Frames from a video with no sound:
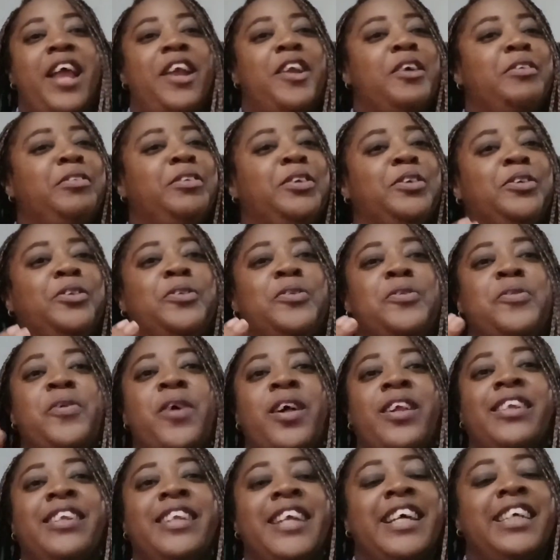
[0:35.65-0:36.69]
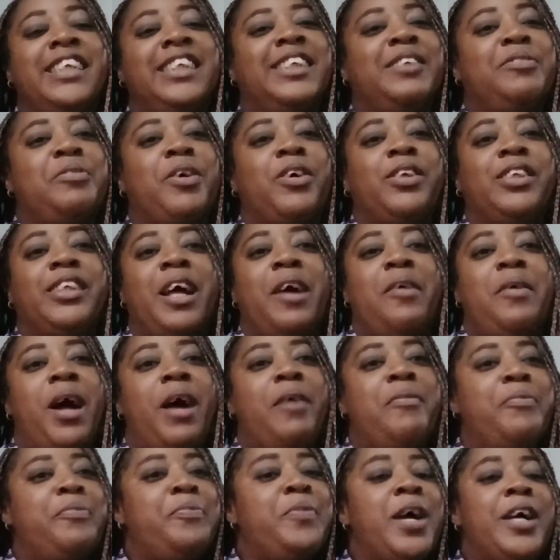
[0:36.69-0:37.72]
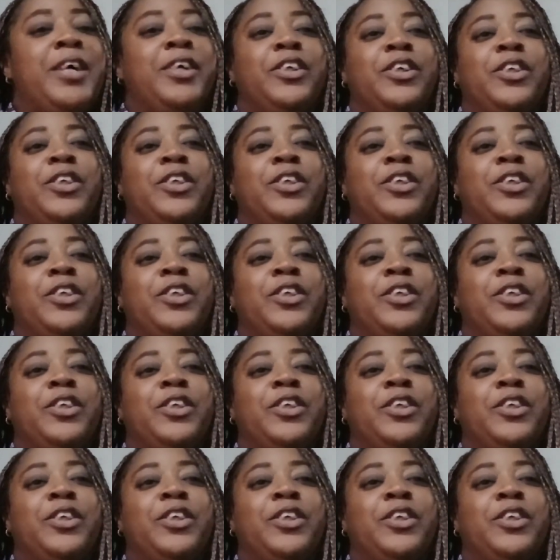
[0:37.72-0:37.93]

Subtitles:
I love to do wellness because I'm